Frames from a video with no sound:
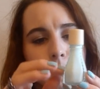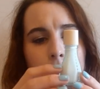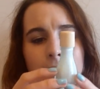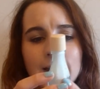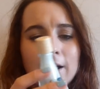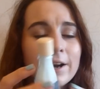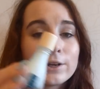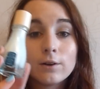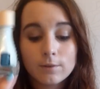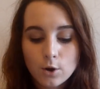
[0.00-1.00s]
But yeah, I
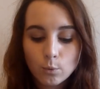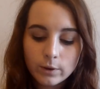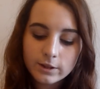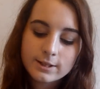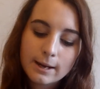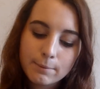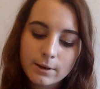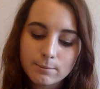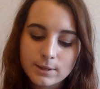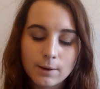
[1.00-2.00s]
got, with the
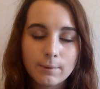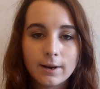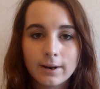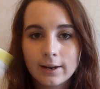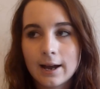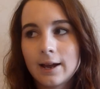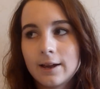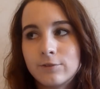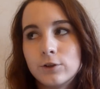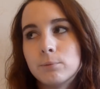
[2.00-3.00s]
Debenhams, they were,
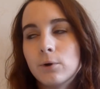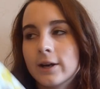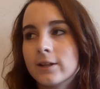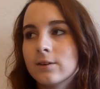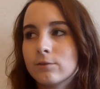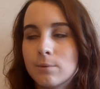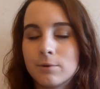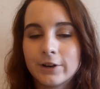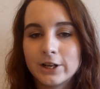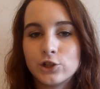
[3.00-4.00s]
if you bought anything from
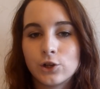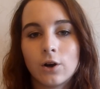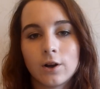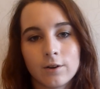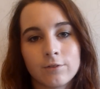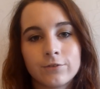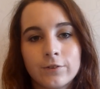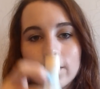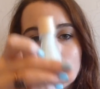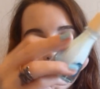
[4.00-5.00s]
the range, you got
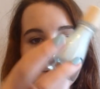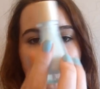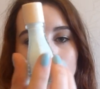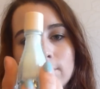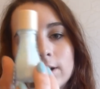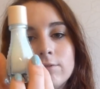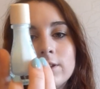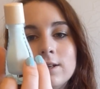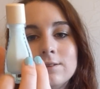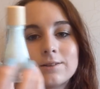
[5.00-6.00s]
another free one of
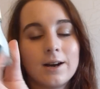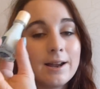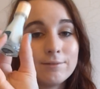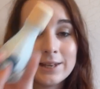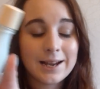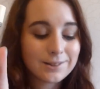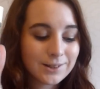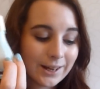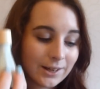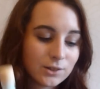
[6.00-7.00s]
these. I have yet
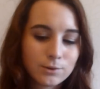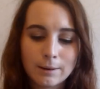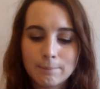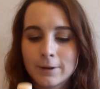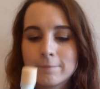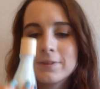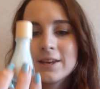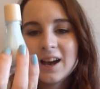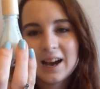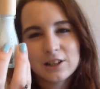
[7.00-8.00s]
to get into it, but
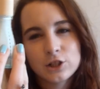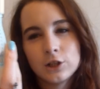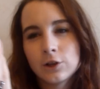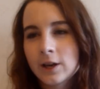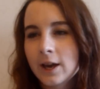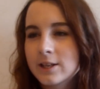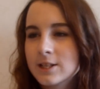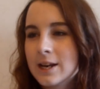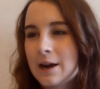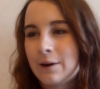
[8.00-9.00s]
actually looking at
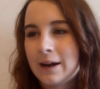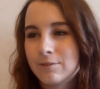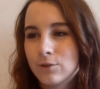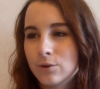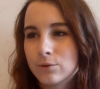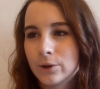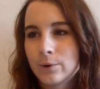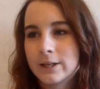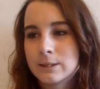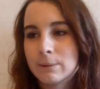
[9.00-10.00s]
it now, I have got through
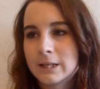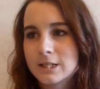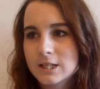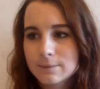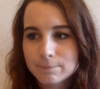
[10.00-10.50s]
quite a bit.